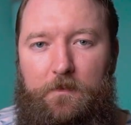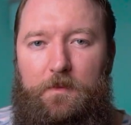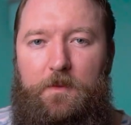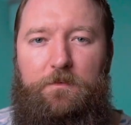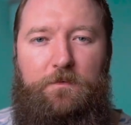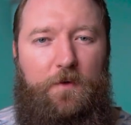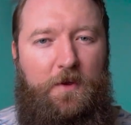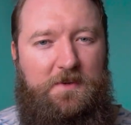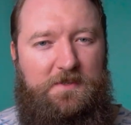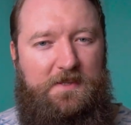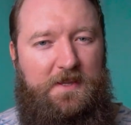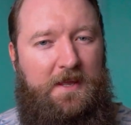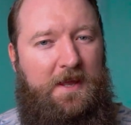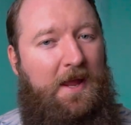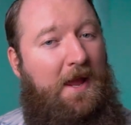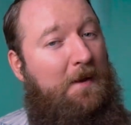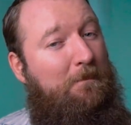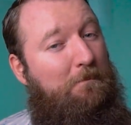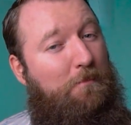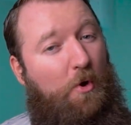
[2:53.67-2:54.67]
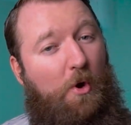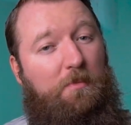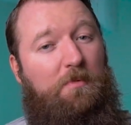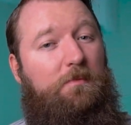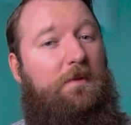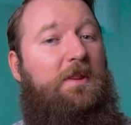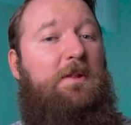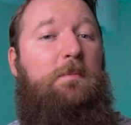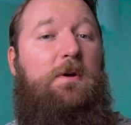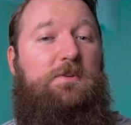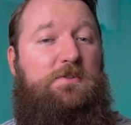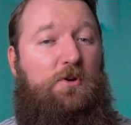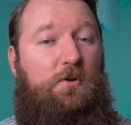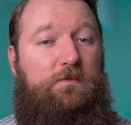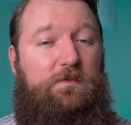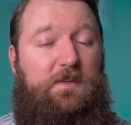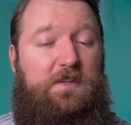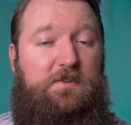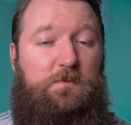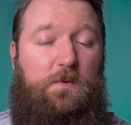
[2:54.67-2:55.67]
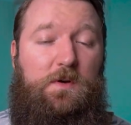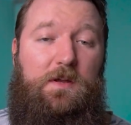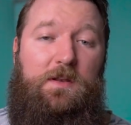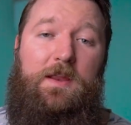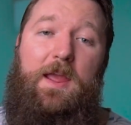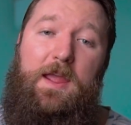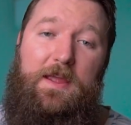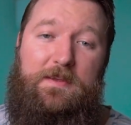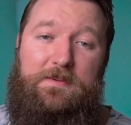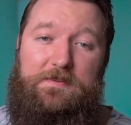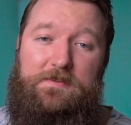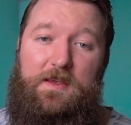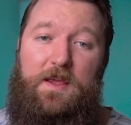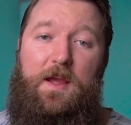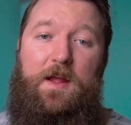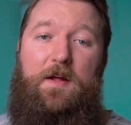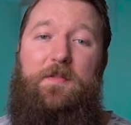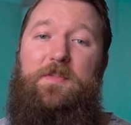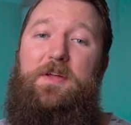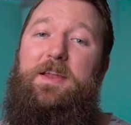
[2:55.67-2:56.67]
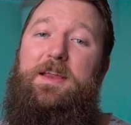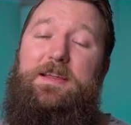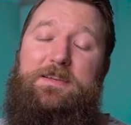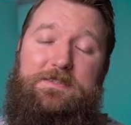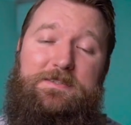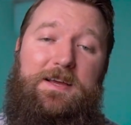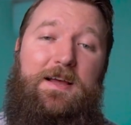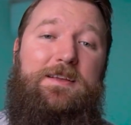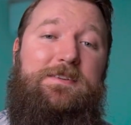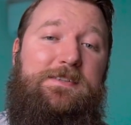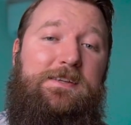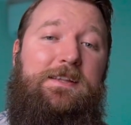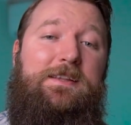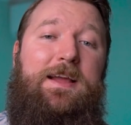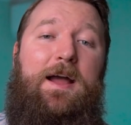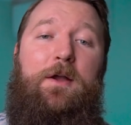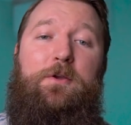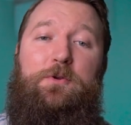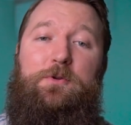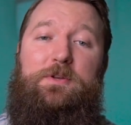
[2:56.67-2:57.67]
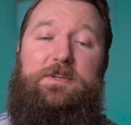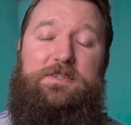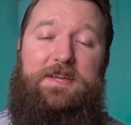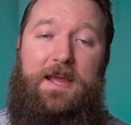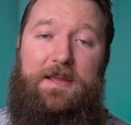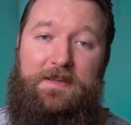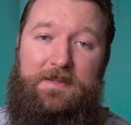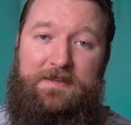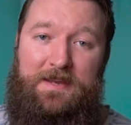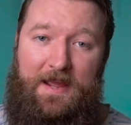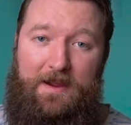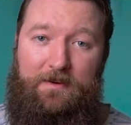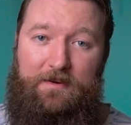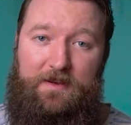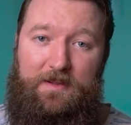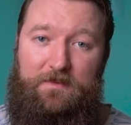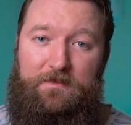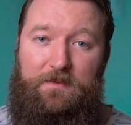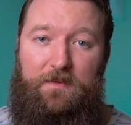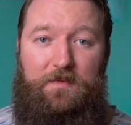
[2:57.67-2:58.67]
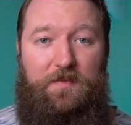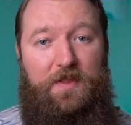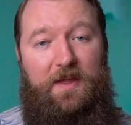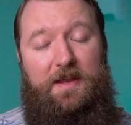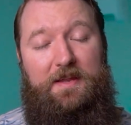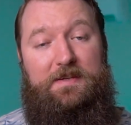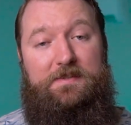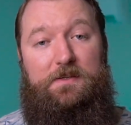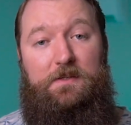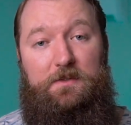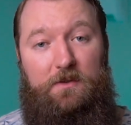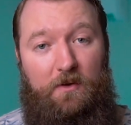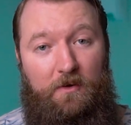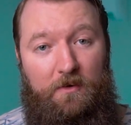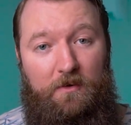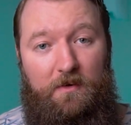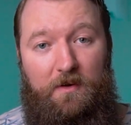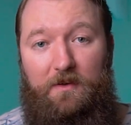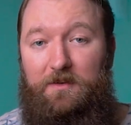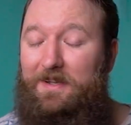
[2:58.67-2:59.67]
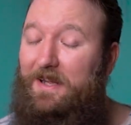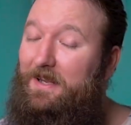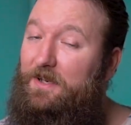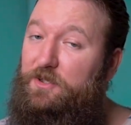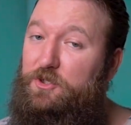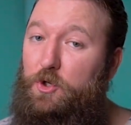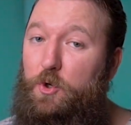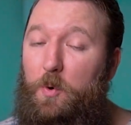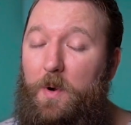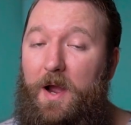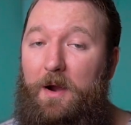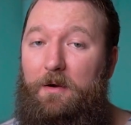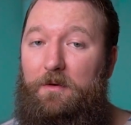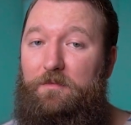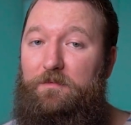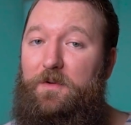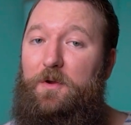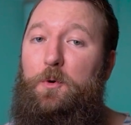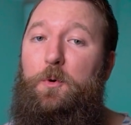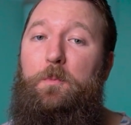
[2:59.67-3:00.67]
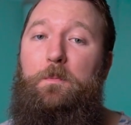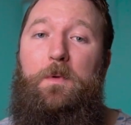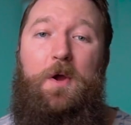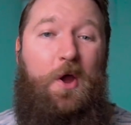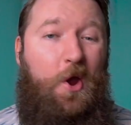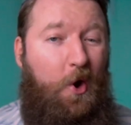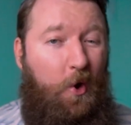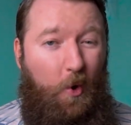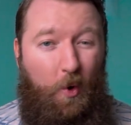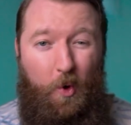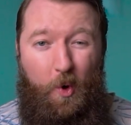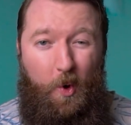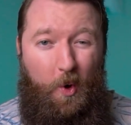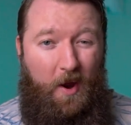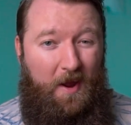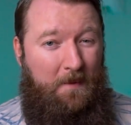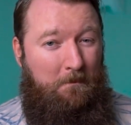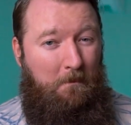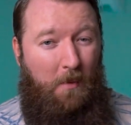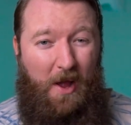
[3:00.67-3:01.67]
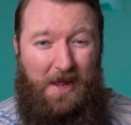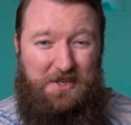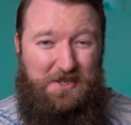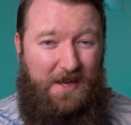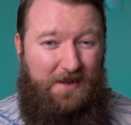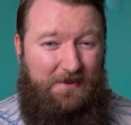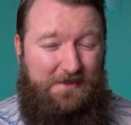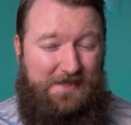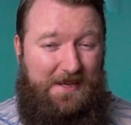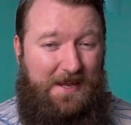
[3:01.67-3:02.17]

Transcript: The first thing, and probably the most obvious one, is that it does allow you to take a narrative that is long, like a 2-hour film, or in my channel's